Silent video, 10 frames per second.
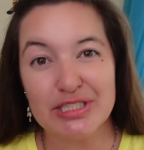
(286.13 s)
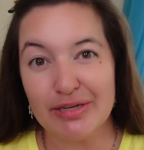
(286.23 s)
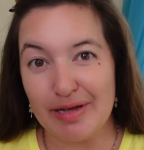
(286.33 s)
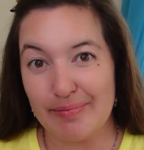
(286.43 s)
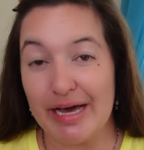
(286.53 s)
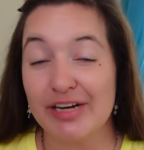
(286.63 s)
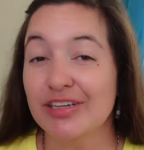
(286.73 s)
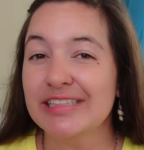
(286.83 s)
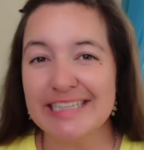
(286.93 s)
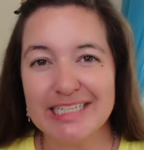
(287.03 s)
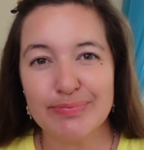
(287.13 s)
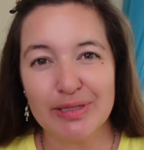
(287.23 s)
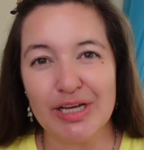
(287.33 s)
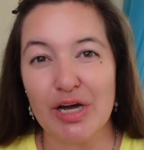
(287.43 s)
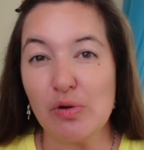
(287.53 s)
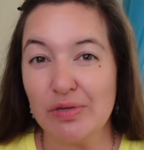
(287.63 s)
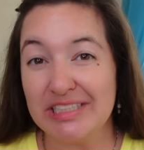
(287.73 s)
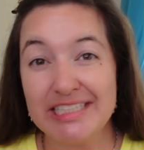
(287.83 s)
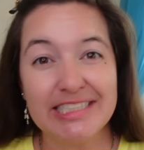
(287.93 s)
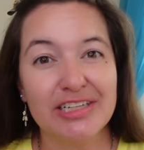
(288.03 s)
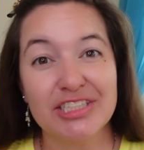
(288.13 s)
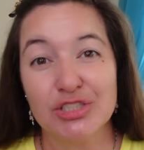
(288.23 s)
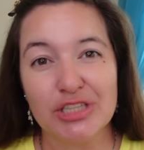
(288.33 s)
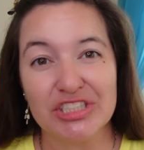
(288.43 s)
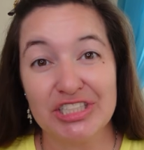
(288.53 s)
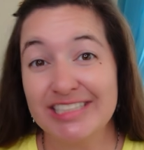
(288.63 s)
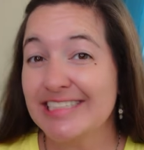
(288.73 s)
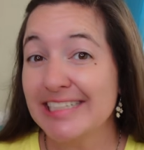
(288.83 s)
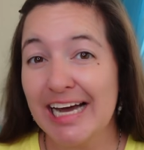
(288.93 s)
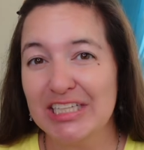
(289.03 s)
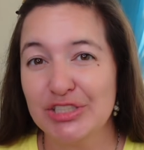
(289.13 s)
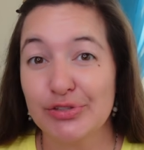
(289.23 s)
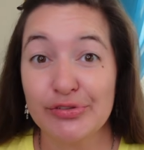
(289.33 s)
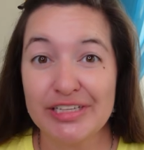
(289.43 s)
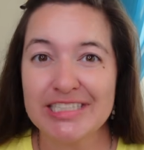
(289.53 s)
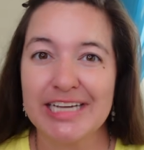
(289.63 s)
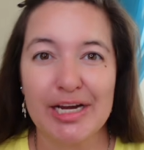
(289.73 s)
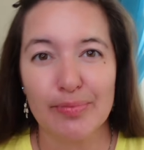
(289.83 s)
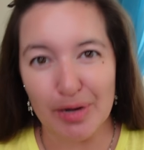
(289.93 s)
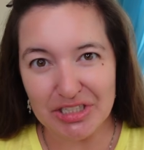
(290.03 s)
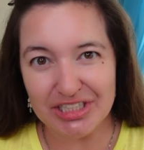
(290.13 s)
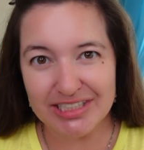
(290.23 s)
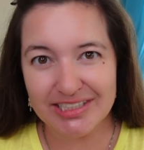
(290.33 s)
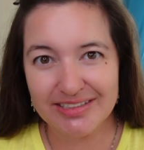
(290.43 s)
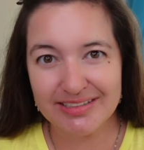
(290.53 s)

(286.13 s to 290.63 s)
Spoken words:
sewing pattern linked below with detailed instructions to guide you through the entire project.